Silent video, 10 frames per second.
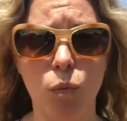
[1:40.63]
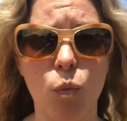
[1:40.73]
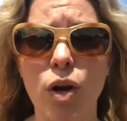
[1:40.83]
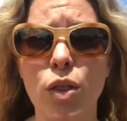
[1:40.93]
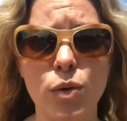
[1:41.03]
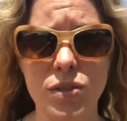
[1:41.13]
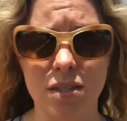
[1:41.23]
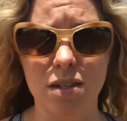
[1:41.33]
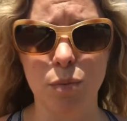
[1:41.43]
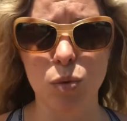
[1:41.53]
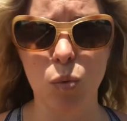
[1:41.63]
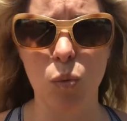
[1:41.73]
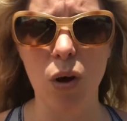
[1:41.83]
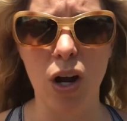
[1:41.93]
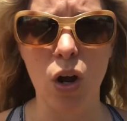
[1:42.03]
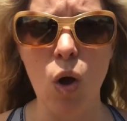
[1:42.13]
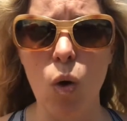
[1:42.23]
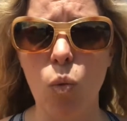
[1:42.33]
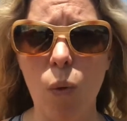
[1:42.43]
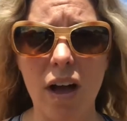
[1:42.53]
one of those systems would work.
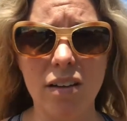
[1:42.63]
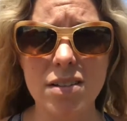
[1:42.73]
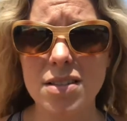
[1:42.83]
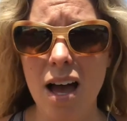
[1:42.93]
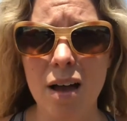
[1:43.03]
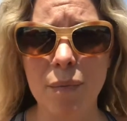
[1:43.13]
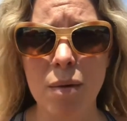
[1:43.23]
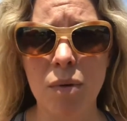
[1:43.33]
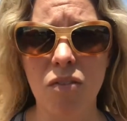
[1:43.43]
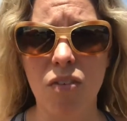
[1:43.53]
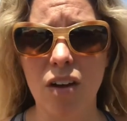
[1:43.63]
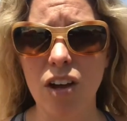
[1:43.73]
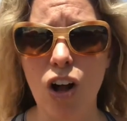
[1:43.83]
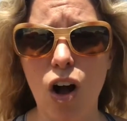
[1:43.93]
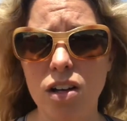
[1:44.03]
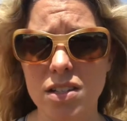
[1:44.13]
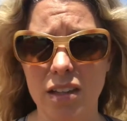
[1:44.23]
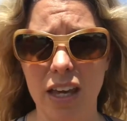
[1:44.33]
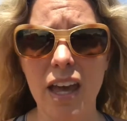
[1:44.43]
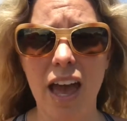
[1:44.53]
Wells can be very
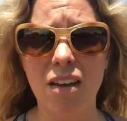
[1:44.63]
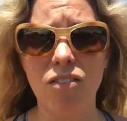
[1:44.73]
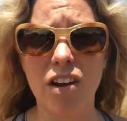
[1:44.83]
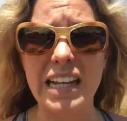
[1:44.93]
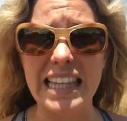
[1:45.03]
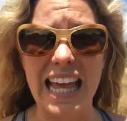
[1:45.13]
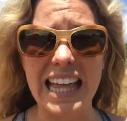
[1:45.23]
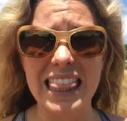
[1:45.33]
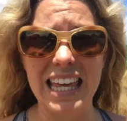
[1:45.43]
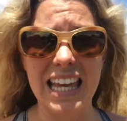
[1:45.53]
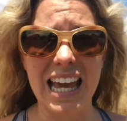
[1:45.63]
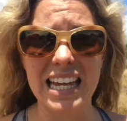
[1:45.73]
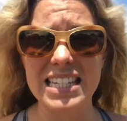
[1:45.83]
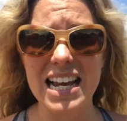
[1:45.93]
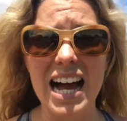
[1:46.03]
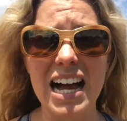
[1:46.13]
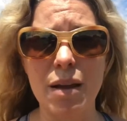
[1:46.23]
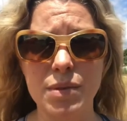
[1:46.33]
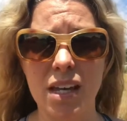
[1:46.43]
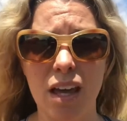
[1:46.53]
costly and very lengthy in
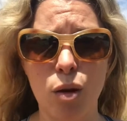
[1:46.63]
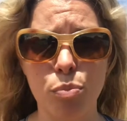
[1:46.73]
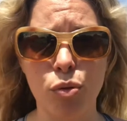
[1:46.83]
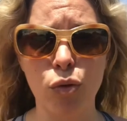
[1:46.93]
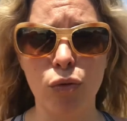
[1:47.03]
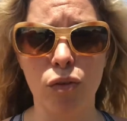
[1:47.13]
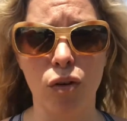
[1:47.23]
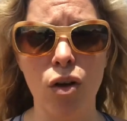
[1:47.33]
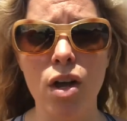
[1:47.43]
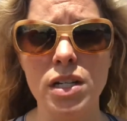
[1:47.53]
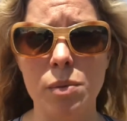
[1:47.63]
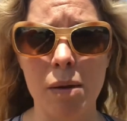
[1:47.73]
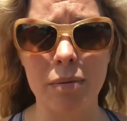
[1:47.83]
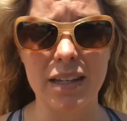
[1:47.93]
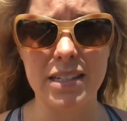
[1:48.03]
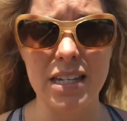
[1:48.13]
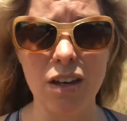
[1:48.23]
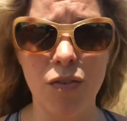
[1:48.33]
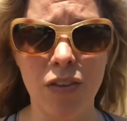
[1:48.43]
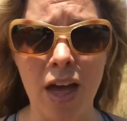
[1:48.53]
time to get approval to be able to
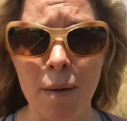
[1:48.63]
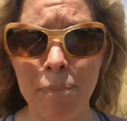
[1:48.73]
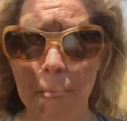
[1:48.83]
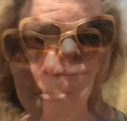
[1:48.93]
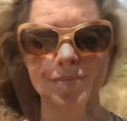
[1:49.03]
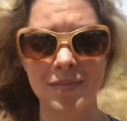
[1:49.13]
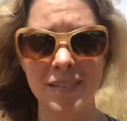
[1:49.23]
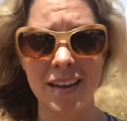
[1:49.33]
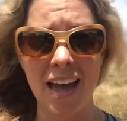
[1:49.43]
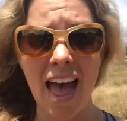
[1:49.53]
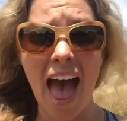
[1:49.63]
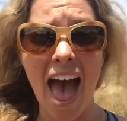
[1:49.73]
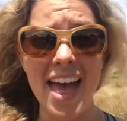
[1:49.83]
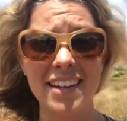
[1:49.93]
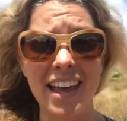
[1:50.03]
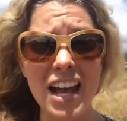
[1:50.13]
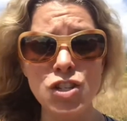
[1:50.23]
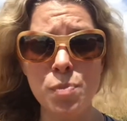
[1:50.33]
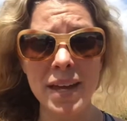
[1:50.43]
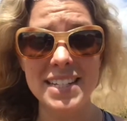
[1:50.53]
dig for them. And
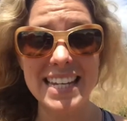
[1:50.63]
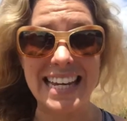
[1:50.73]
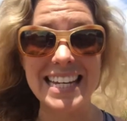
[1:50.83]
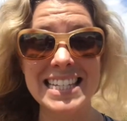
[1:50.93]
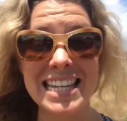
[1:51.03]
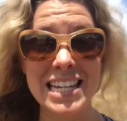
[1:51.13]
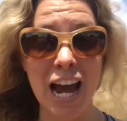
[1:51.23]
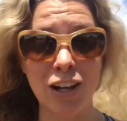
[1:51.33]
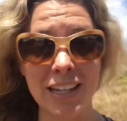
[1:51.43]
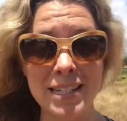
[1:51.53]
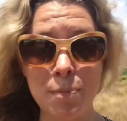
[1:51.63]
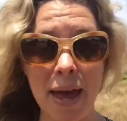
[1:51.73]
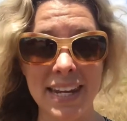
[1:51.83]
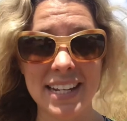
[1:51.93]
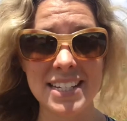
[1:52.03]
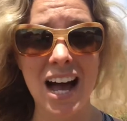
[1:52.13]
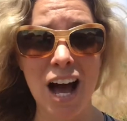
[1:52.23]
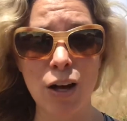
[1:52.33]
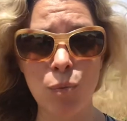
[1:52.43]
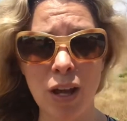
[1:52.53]
catchment is entirely dependent
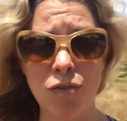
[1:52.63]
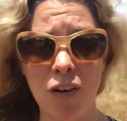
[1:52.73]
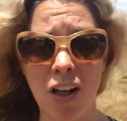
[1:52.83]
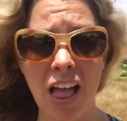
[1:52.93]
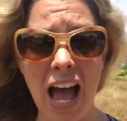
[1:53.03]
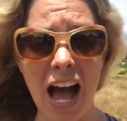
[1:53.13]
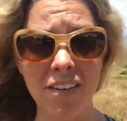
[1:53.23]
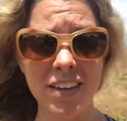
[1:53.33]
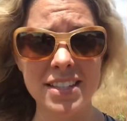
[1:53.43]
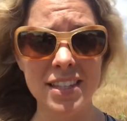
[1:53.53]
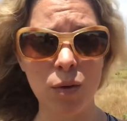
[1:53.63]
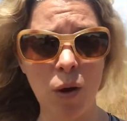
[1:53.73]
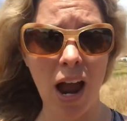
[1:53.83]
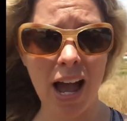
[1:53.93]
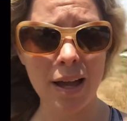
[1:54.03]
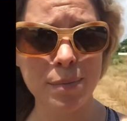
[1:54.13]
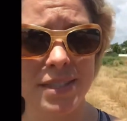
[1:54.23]
on rainfall. Obviously, where I'm